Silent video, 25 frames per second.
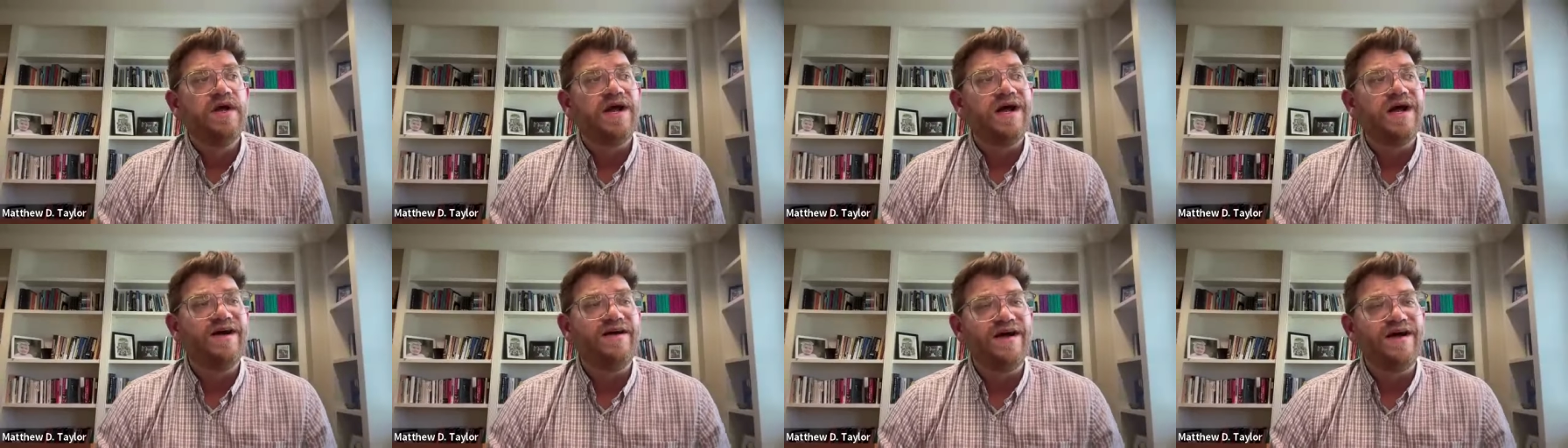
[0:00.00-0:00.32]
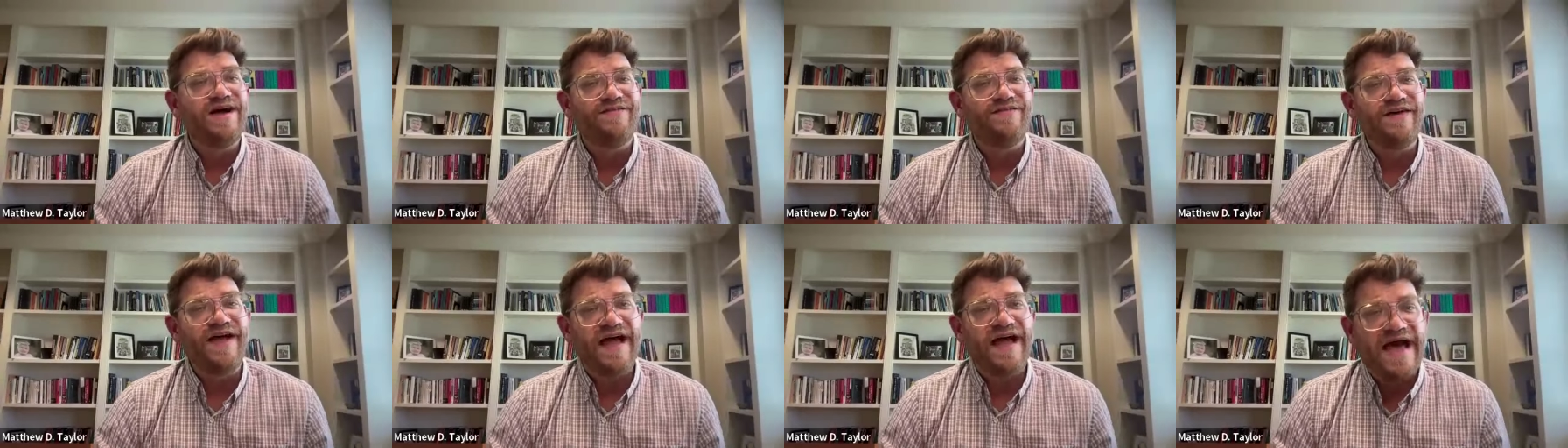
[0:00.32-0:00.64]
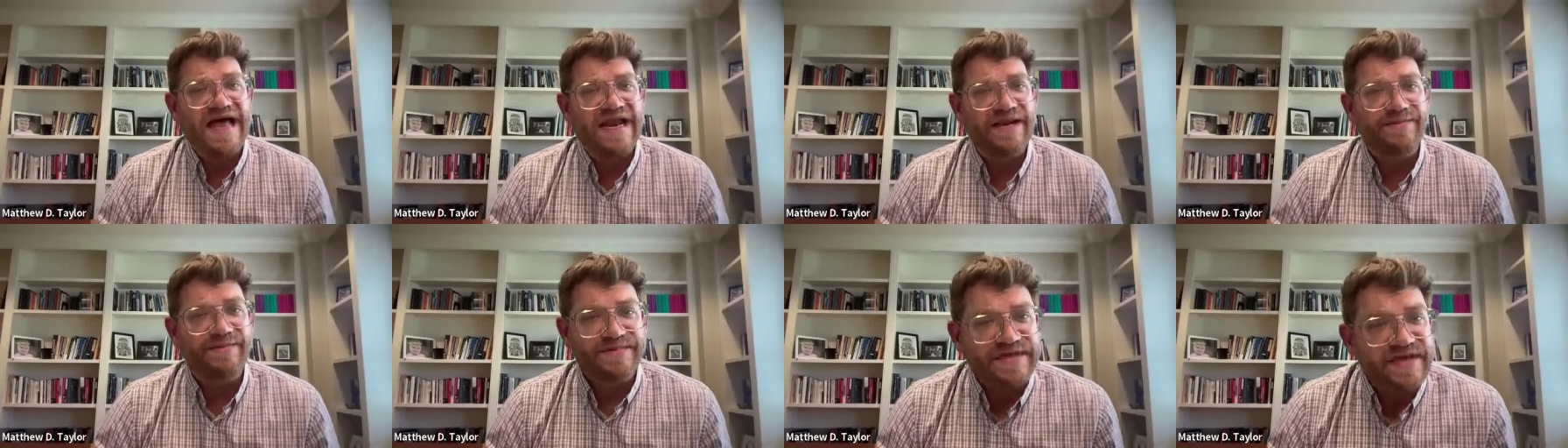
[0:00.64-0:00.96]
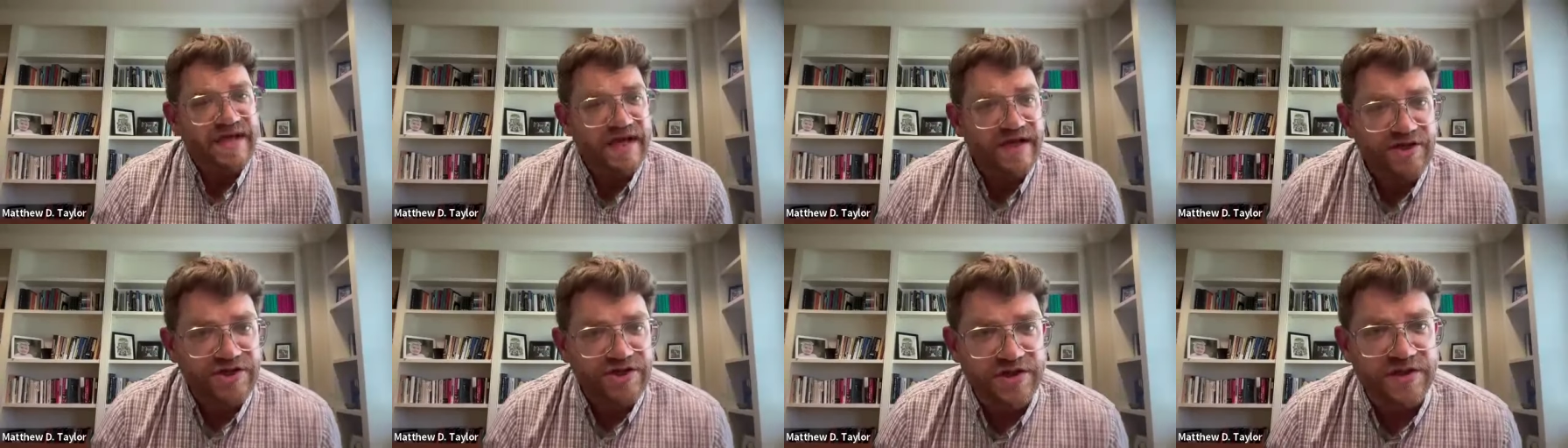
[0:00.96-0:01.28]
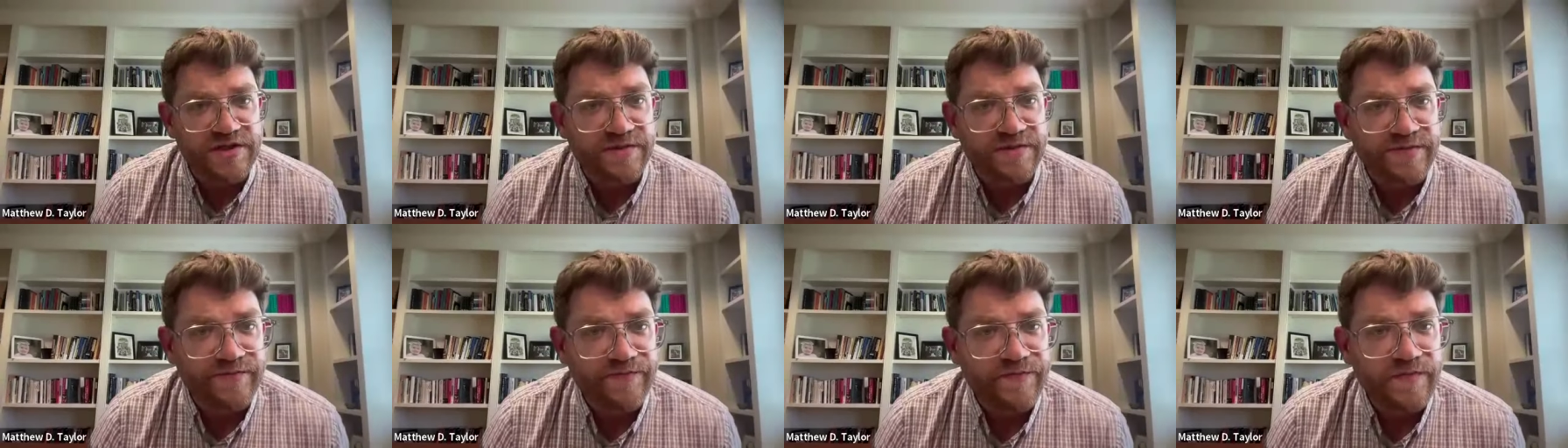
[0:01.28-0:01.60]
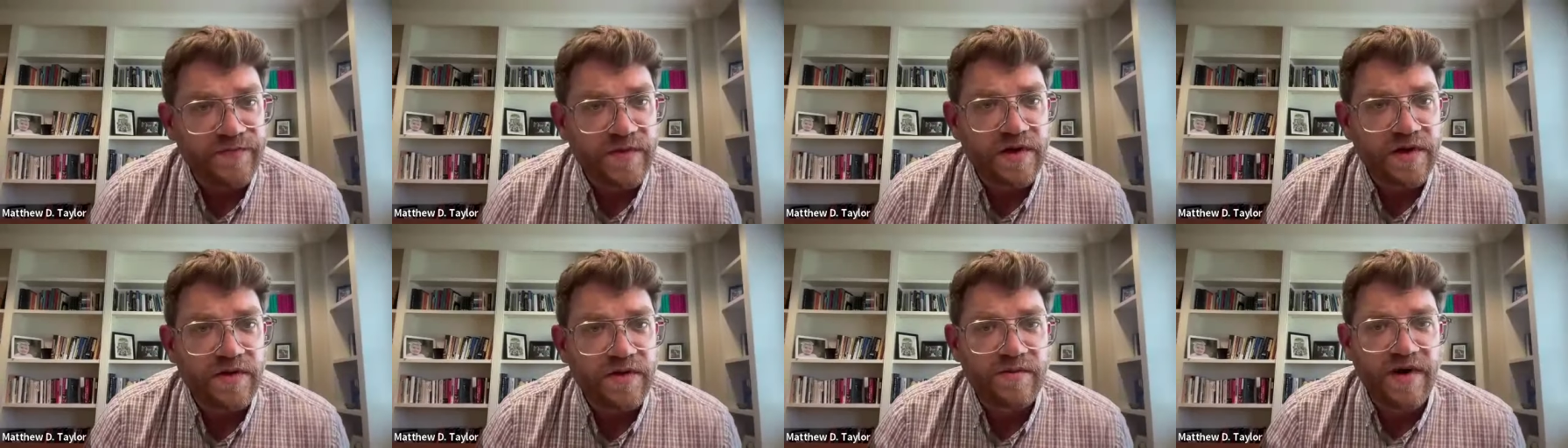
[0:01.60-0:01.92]
uh, of adaptation
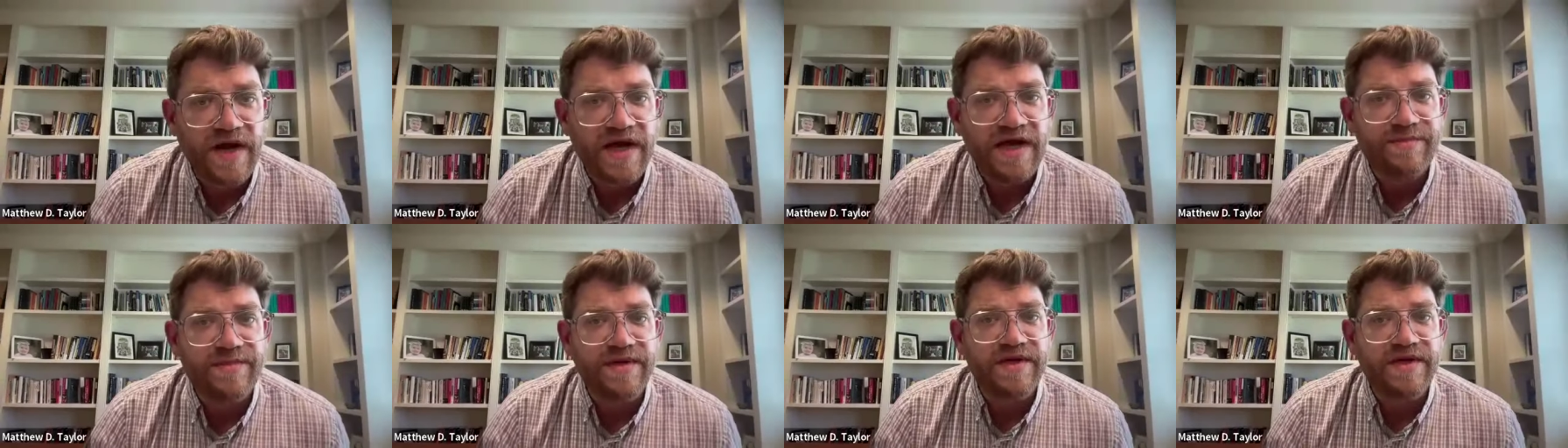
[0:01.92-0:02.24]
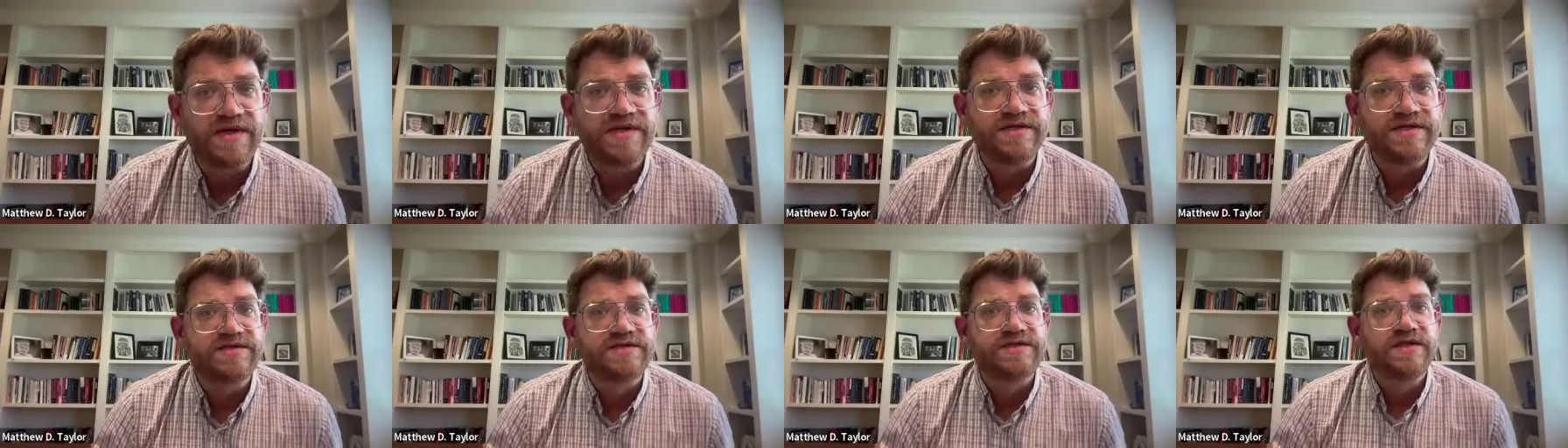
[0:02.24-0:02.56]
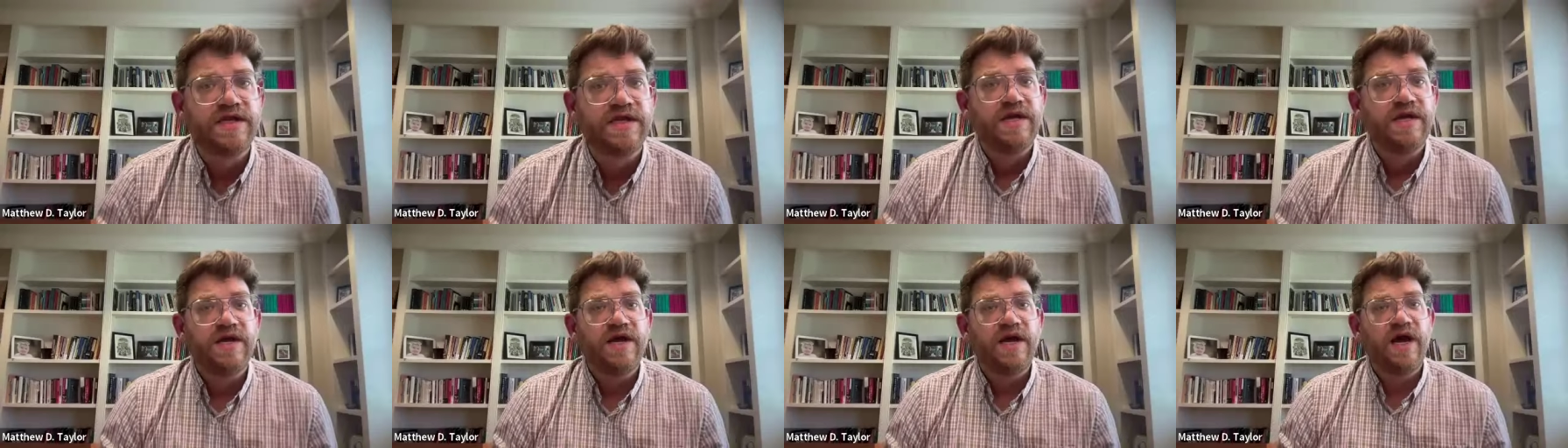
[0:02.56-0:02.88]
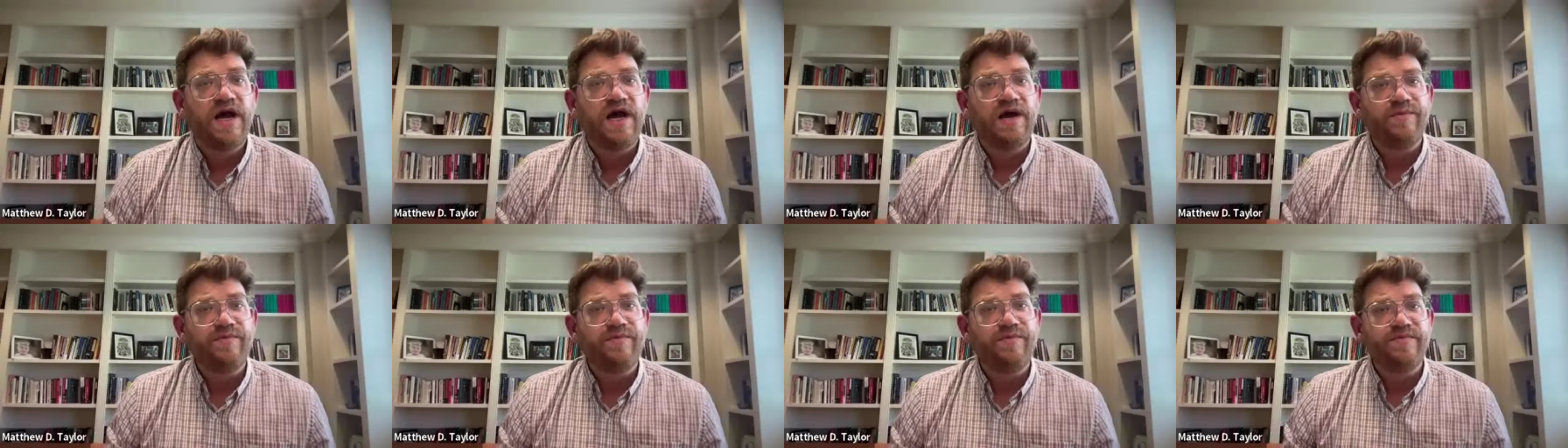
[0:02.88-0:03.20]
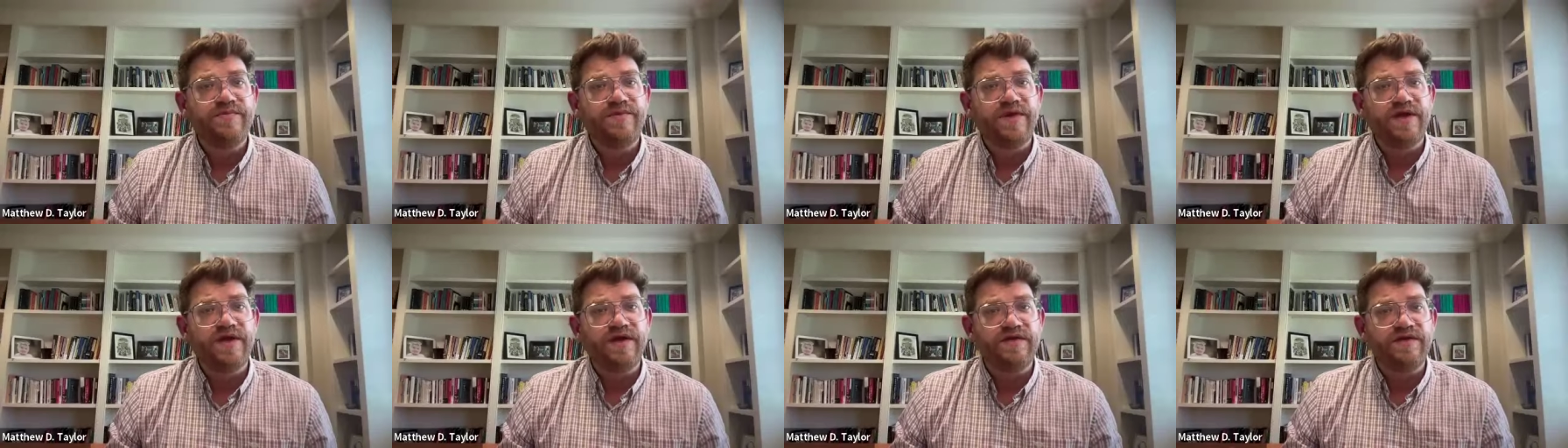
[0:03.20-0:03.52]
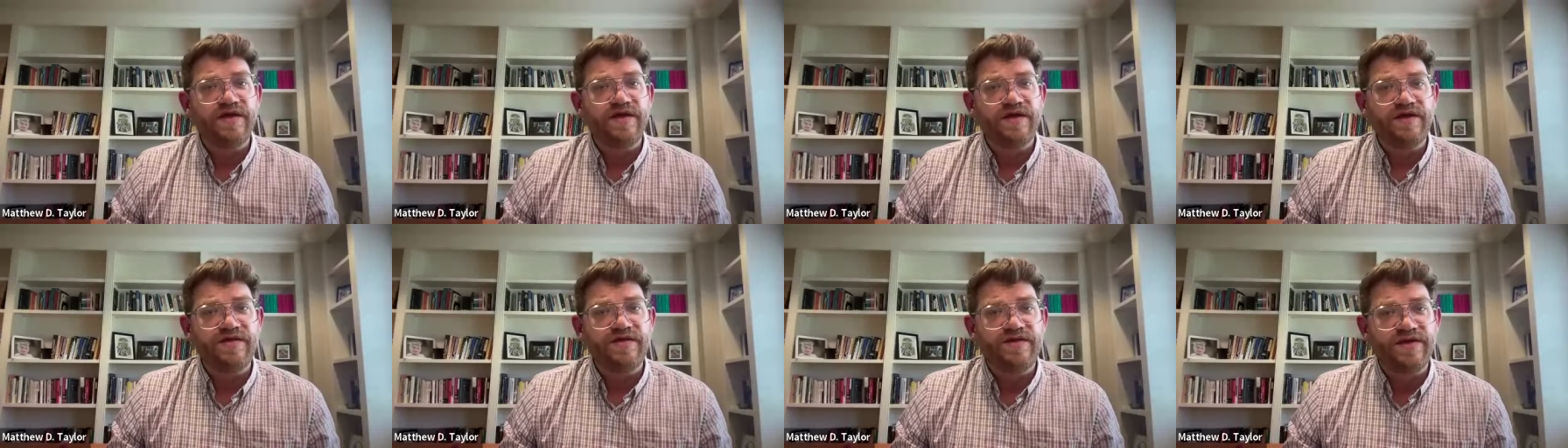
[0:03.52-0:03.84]
right because um, the,